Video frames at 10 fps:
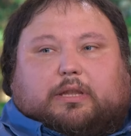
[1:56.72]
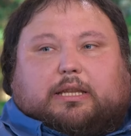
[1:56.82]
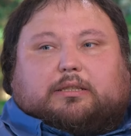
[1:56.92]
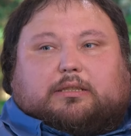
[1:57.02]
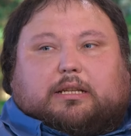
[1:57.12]
with
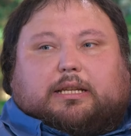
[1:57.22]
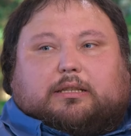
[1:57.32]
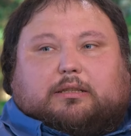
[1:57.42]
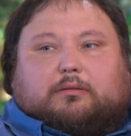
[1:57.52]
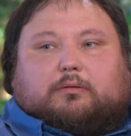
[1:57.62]

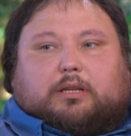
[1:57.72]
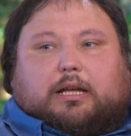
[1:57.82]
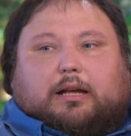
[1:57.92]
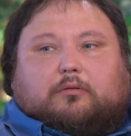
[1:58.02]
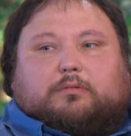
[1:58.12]
insulin.
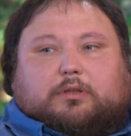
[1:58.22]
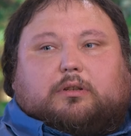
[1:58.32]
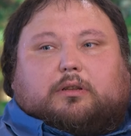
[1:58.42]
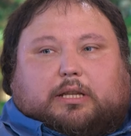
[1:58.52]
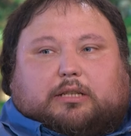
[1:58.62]
Lifestyle. Helped.
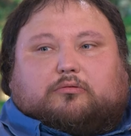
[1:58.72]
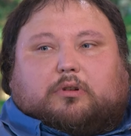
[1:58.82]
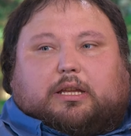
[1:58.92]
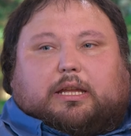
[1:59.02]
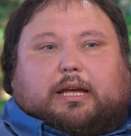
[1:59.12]
That's
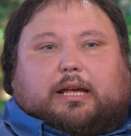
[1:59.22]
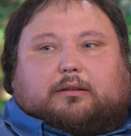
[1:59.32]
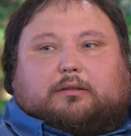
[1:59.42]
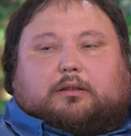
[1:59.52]
right, yeah.